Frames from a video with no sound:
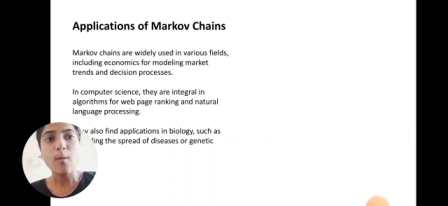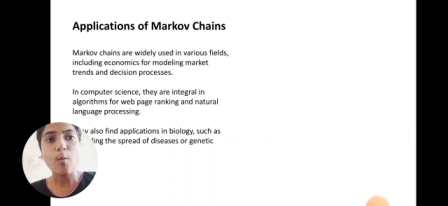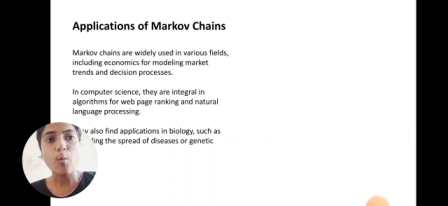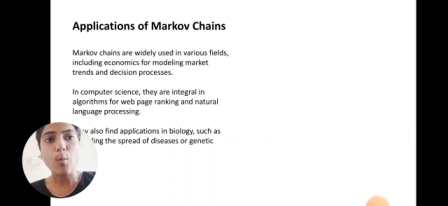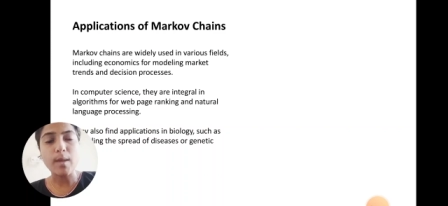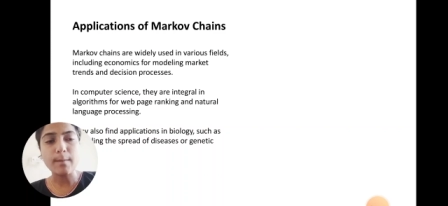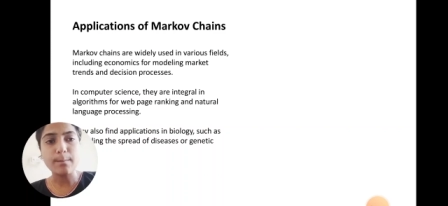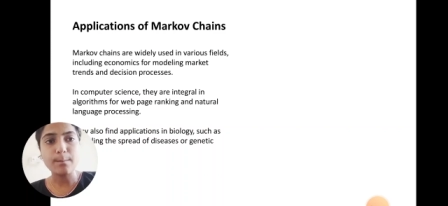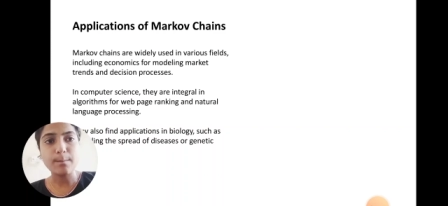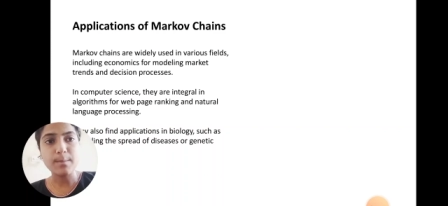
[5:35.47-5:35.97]

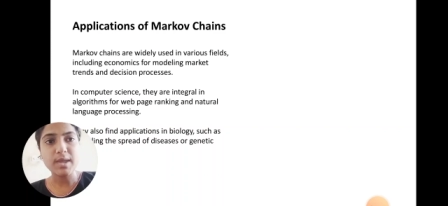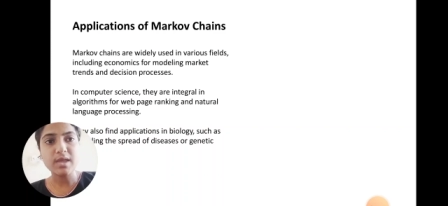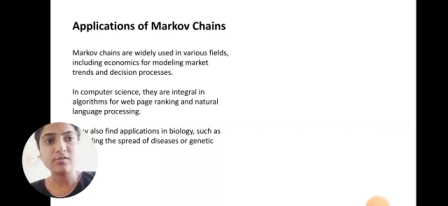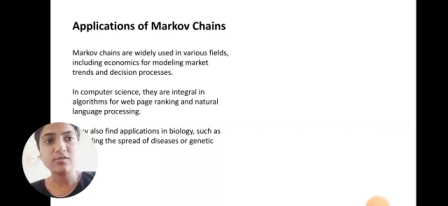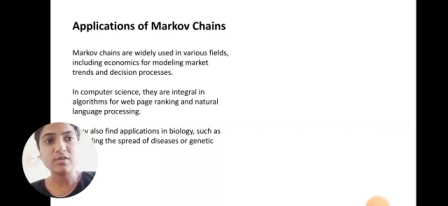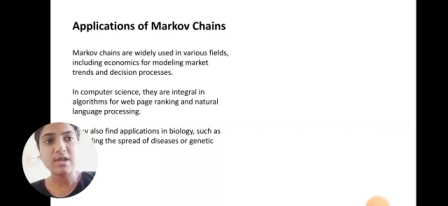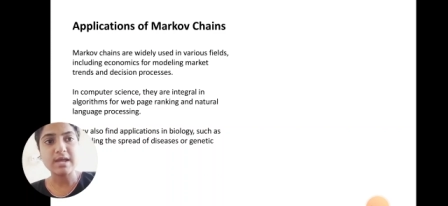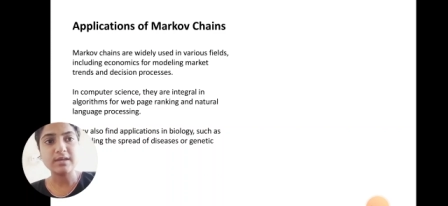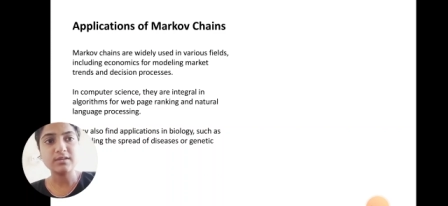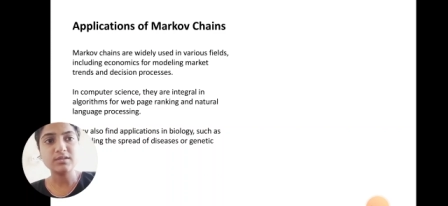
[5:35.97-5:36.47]
web
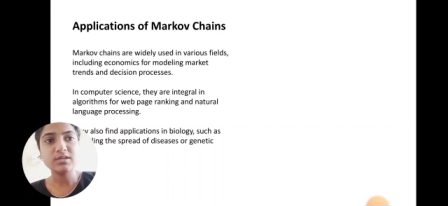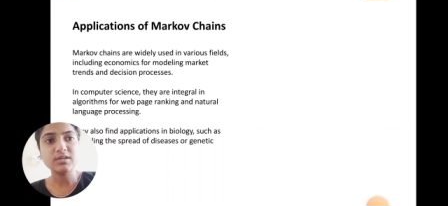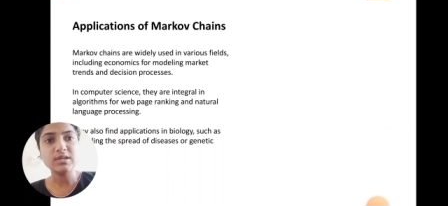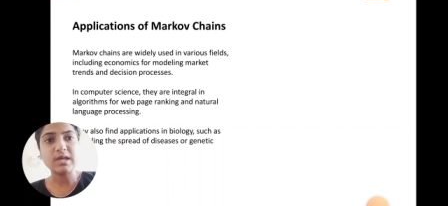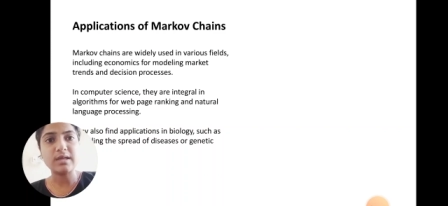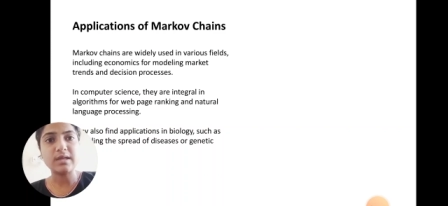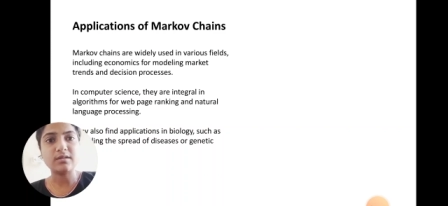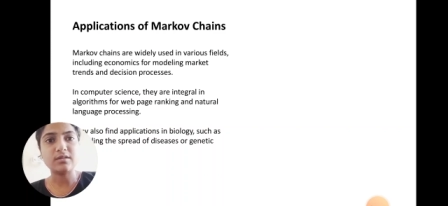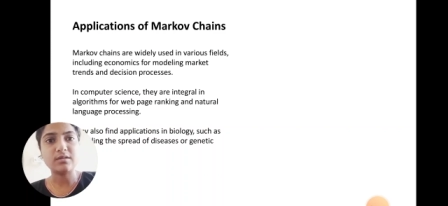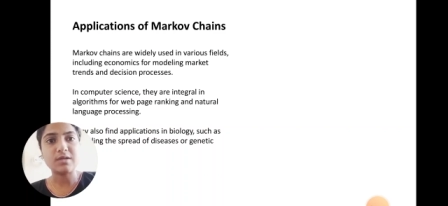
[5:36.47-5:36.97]
page ranking
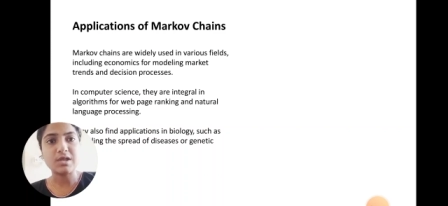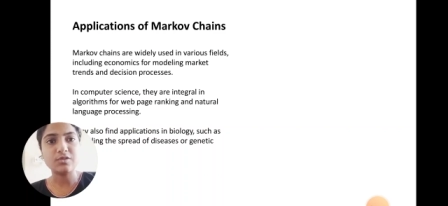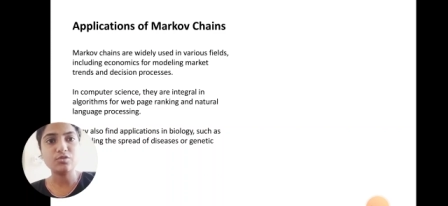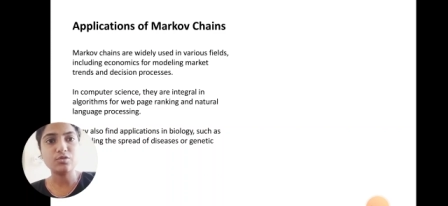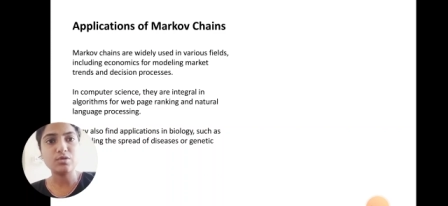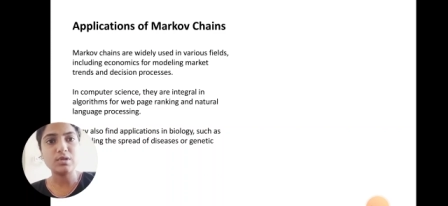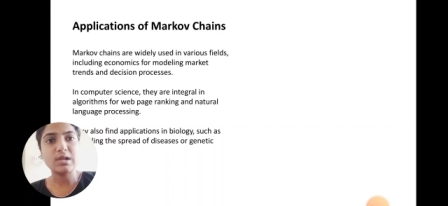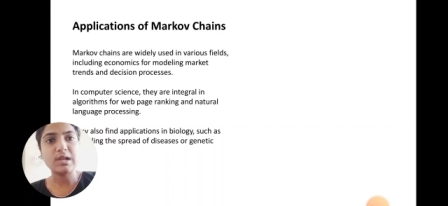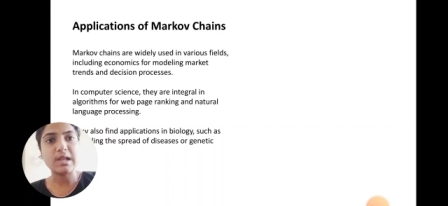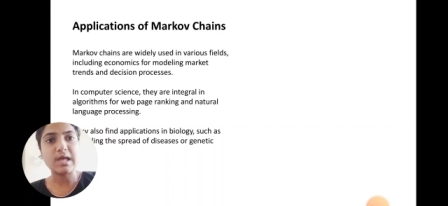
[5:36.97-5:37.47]
and the
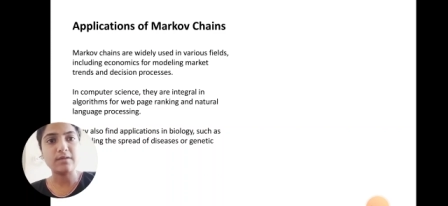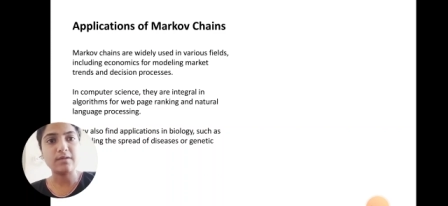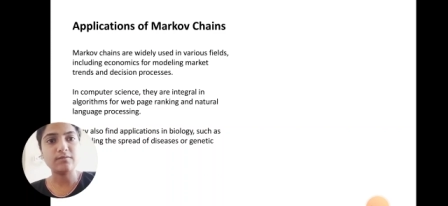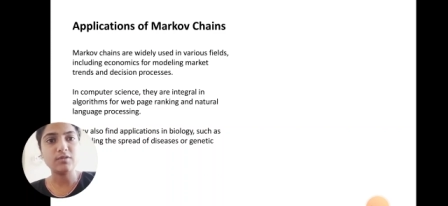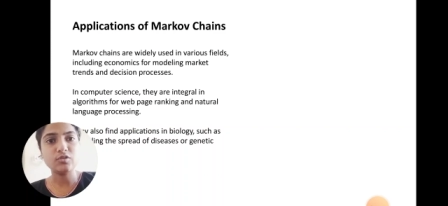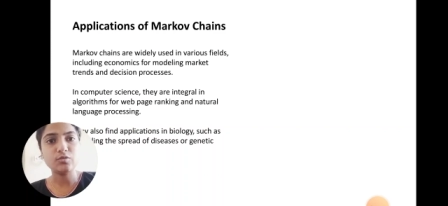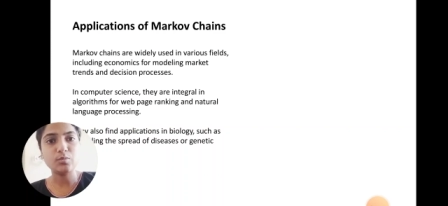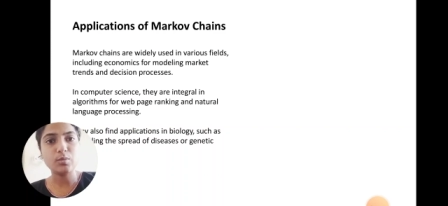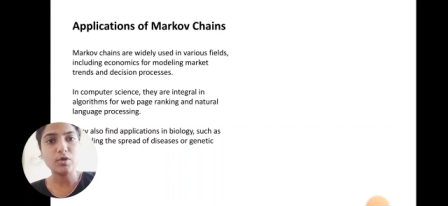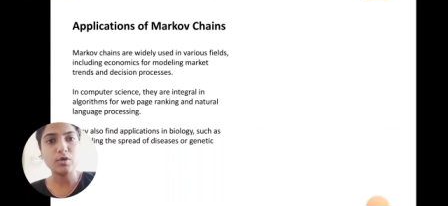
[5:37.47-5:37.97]
natural
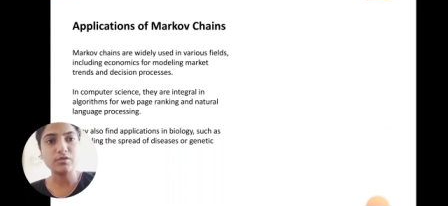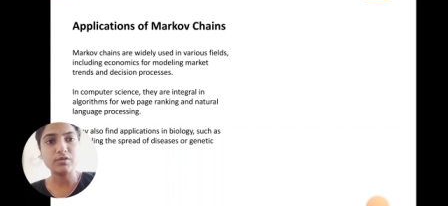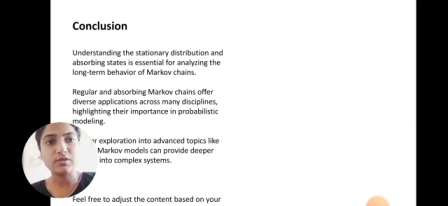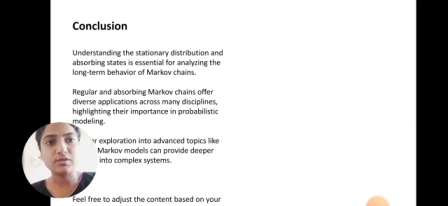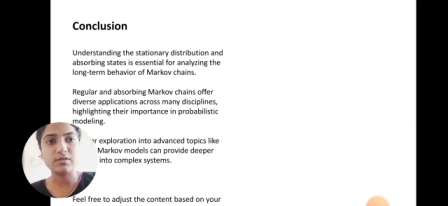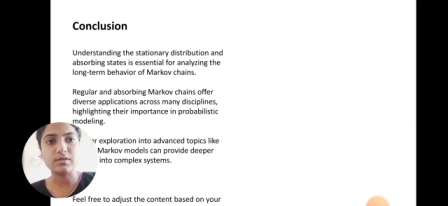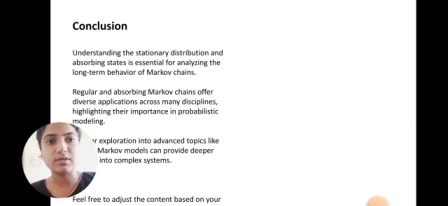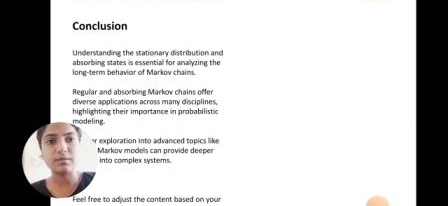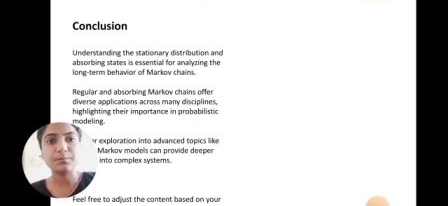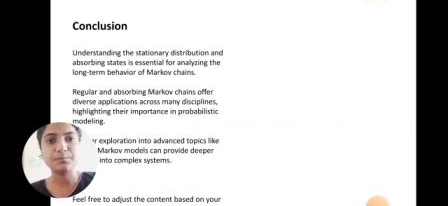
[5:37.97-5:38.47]
language
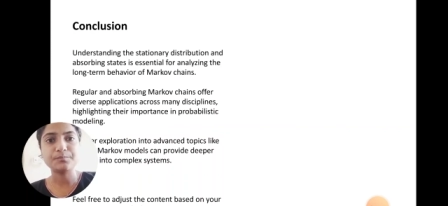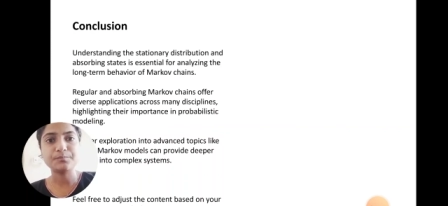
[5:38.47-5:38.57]
processing.